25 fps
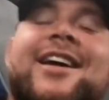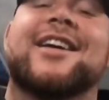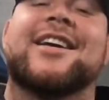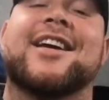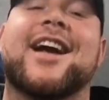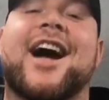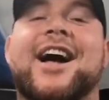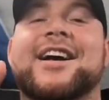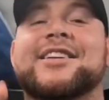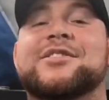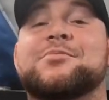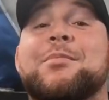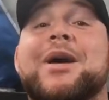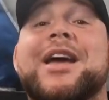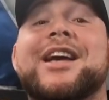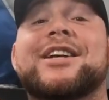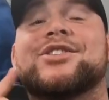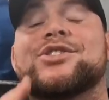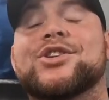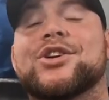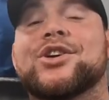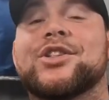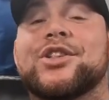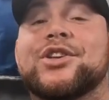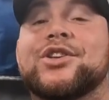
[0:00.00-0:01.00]
Guys, make
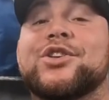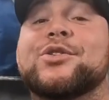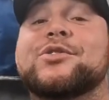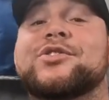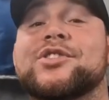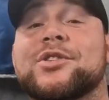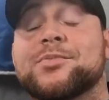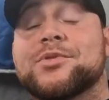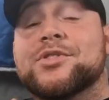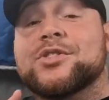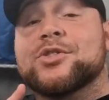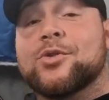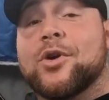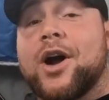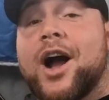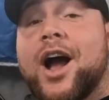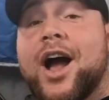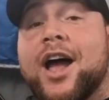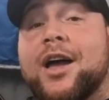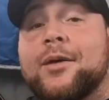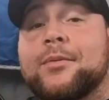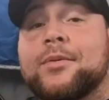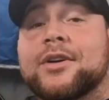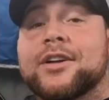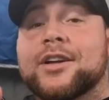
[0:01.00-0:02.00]
sure that you
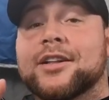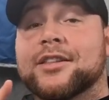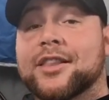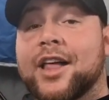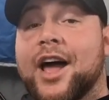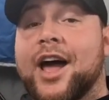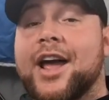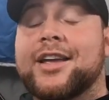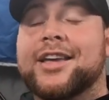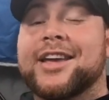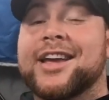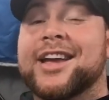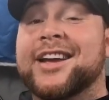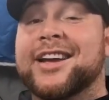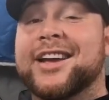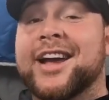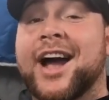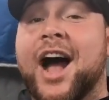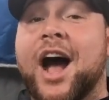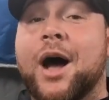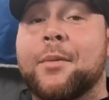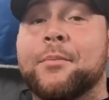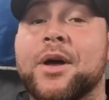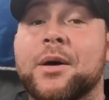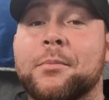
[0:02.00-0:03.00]
subscribe, like, and
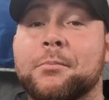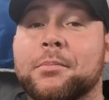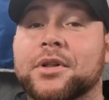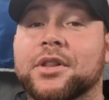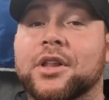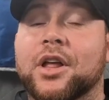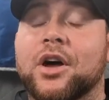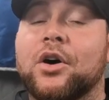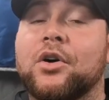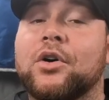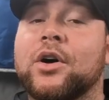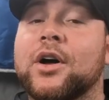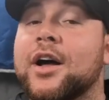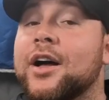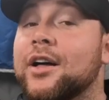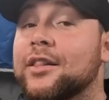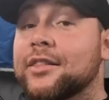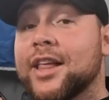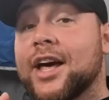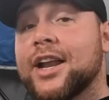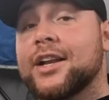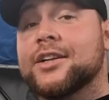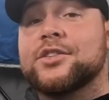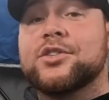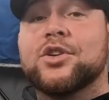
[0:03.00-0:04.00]
comment below.
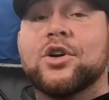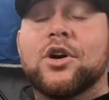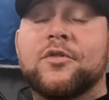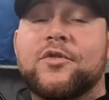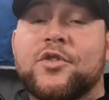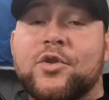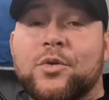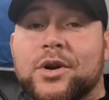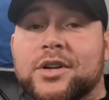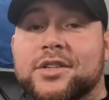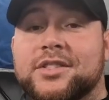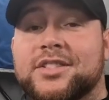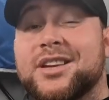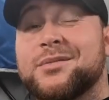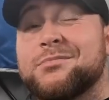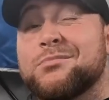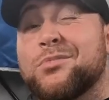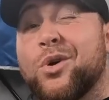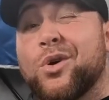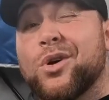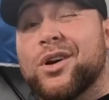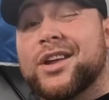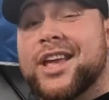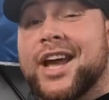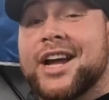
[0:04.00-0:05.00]
Let us know if you wanna see
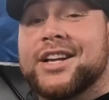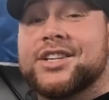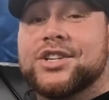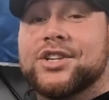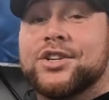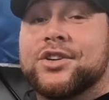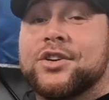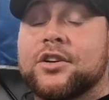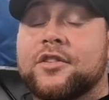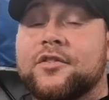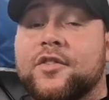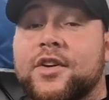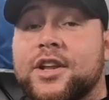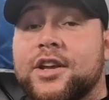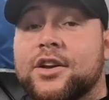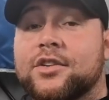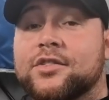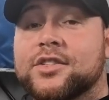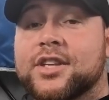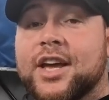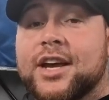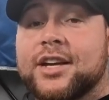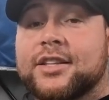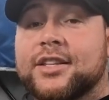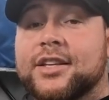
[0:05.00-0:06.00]
more catch and cook
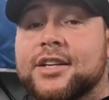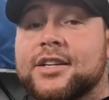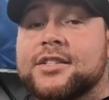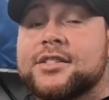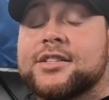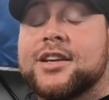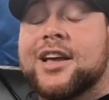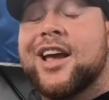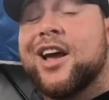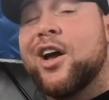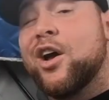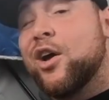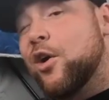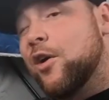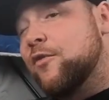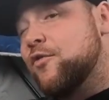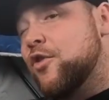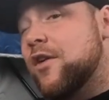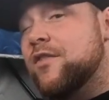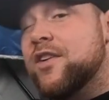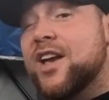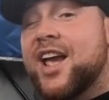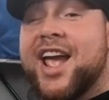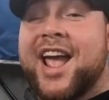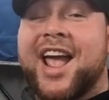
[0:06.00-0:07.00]
videos like this. If
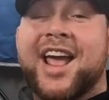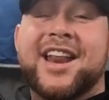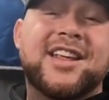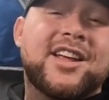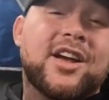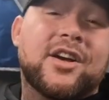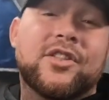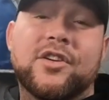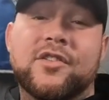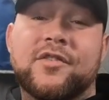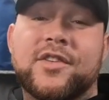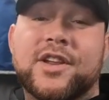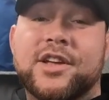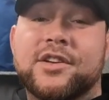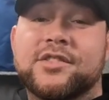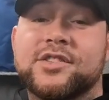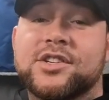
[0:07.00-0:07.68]
you have any other video